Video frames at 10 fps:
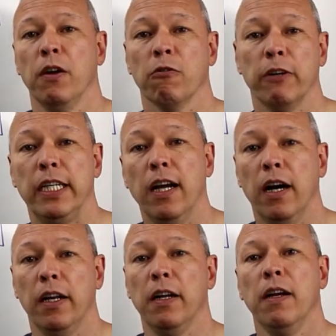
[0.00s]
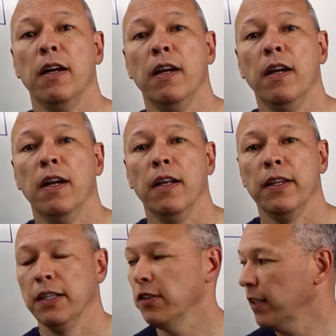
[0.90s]
redone,
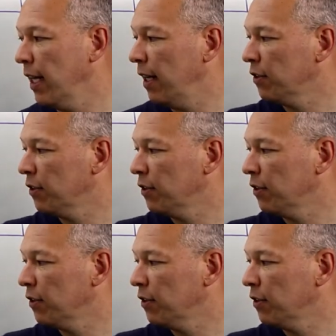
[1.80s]
things like that.